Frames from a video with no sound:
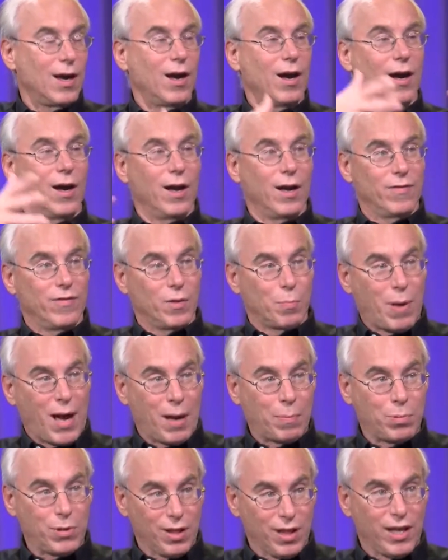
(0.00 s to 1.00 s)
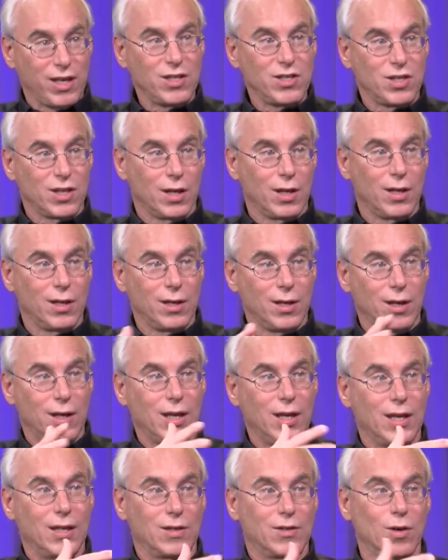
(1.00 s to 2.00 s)
of uh, the population
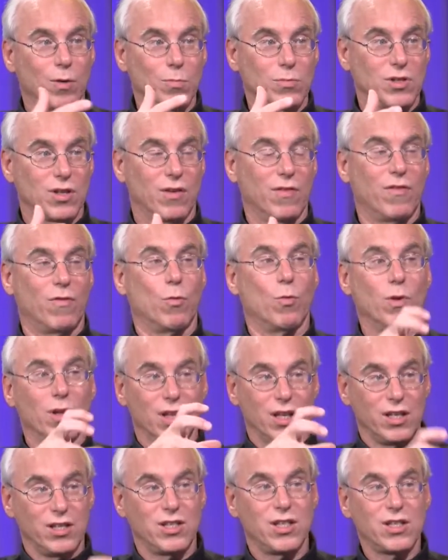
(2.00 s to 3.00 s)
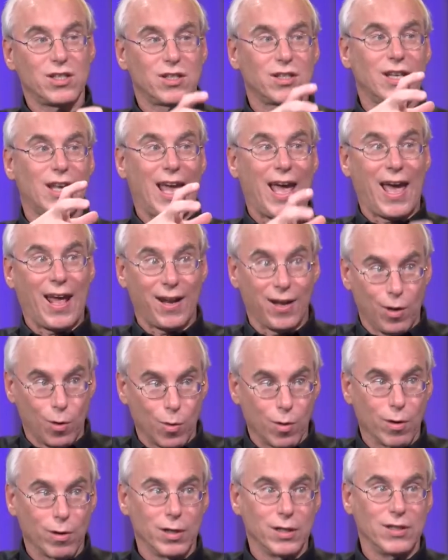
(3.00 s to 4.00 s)
in terms of religious
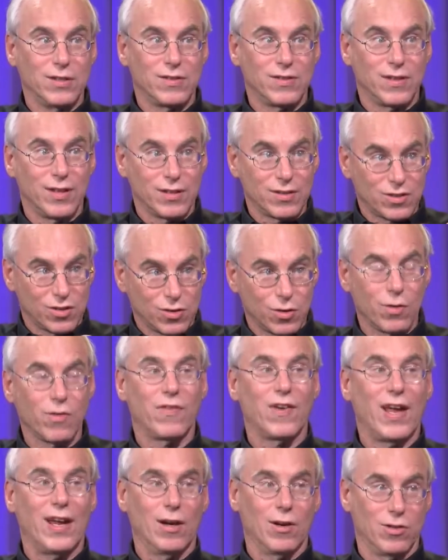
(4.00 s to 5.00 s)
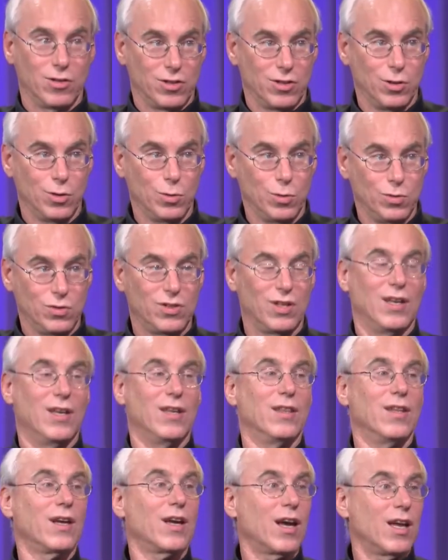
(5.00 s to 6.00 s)
categories that surveyors use
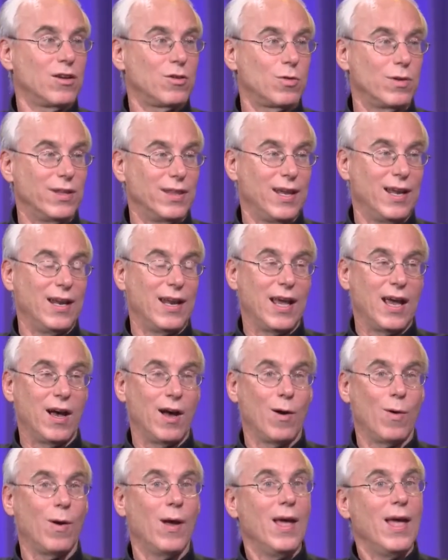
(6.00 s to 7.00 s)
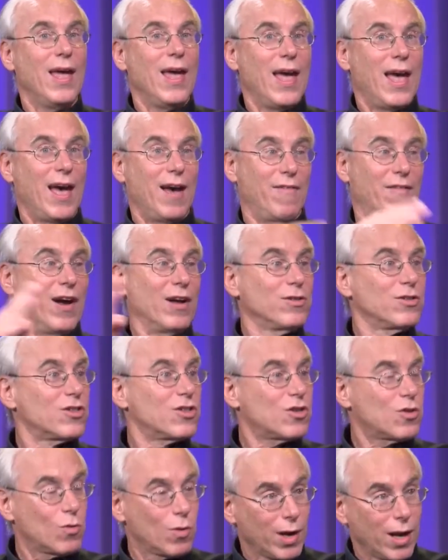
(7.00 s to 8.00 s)
okay. in the country. They now have
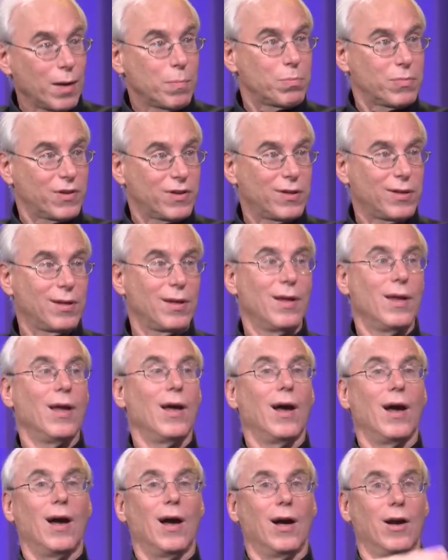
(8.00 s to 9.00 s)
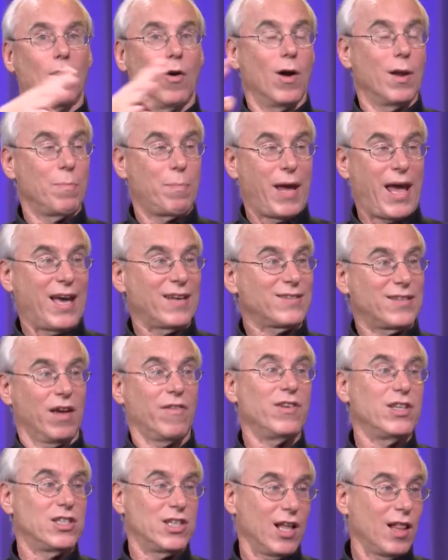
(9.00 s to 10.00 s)
outstripped uh, gone past
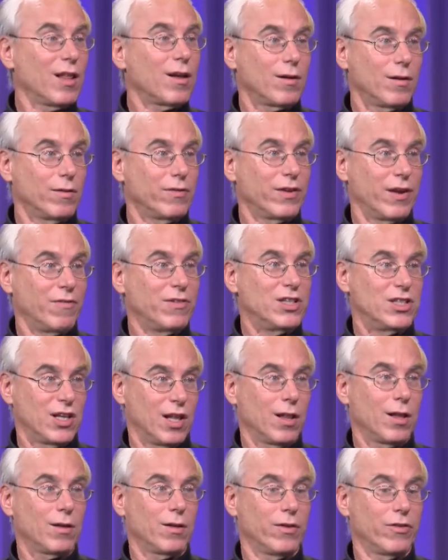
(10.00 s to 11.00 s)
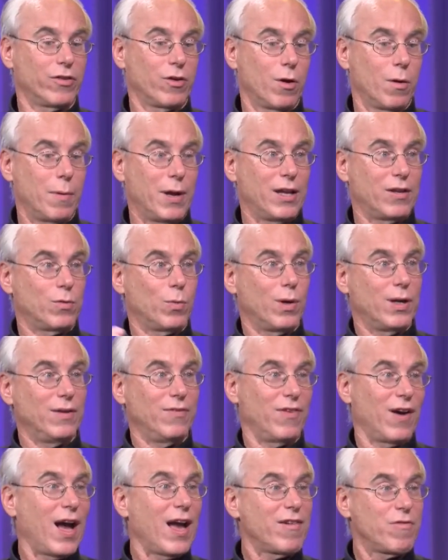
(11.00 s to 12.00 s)
evangelicals. Evangelicals are about
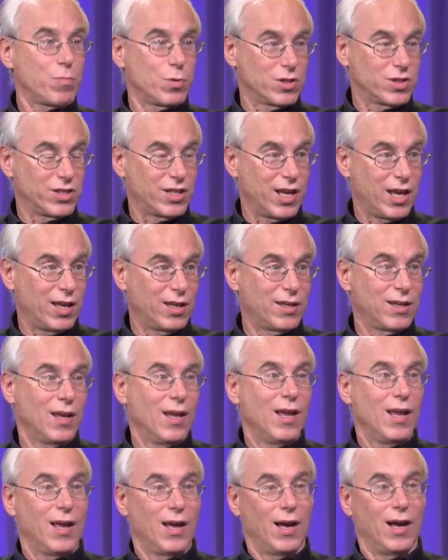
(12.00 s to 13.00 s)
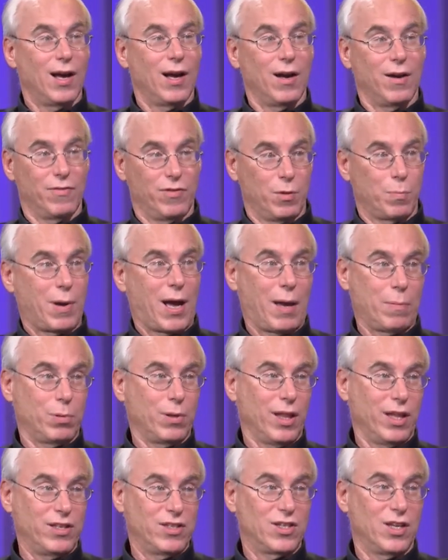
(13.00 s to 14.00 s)
25% uh, of the
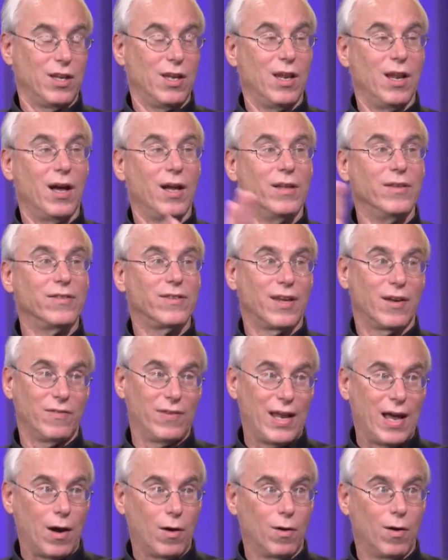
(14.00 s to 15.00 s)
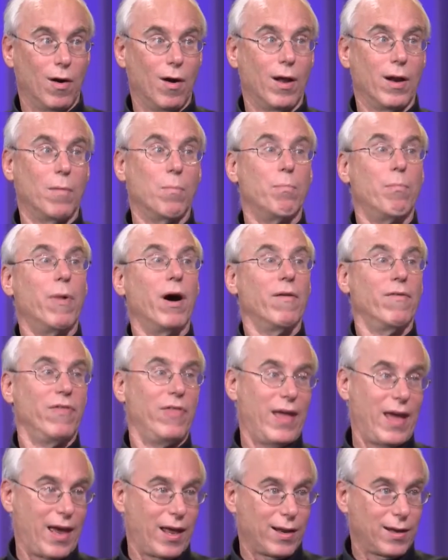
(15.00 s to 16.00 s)
population. Nones have now gone above
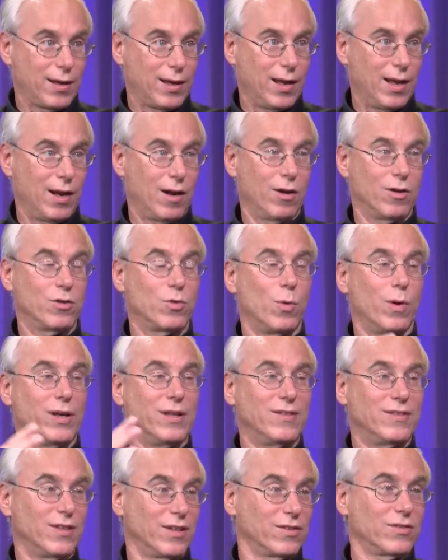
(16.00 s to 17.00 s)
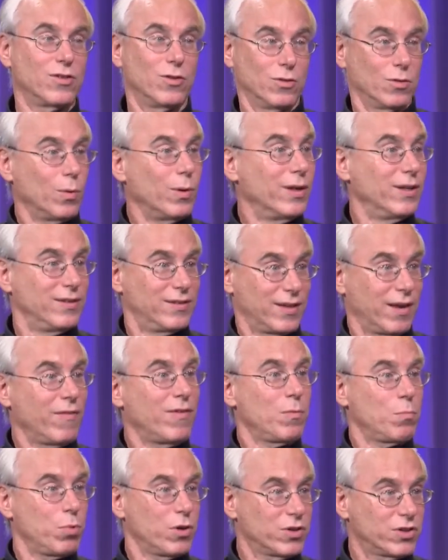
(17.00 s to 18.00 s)
that and are 26 or
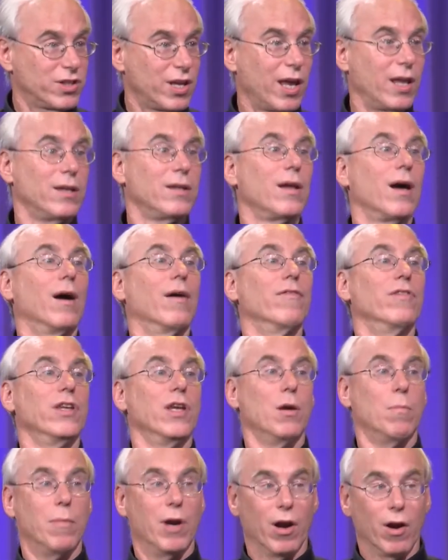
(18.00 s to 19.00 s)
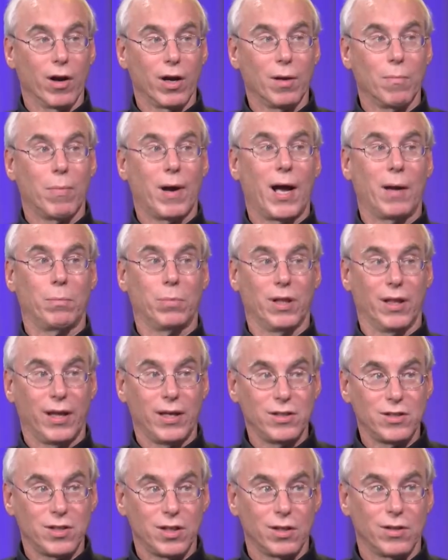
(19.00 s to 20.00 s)
27% hmm. of the American
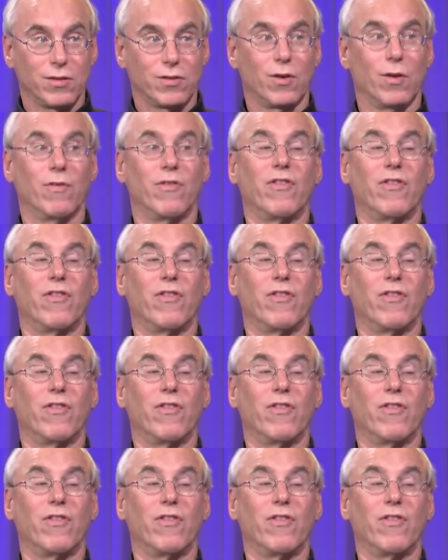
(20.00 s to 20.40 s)
population. So,